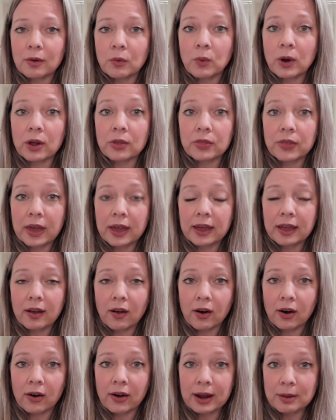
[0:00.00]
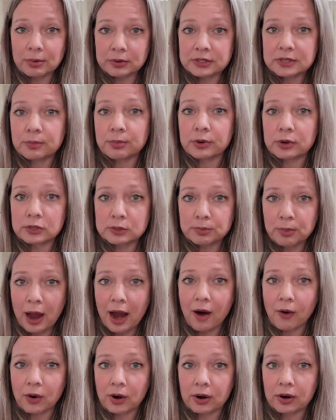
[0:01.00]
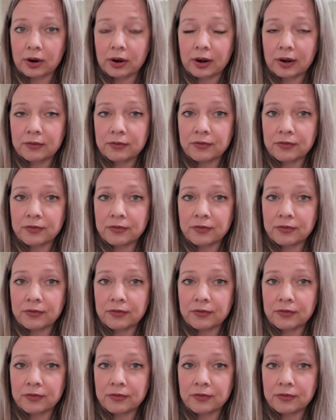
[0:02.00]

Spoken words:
where they are able to produce power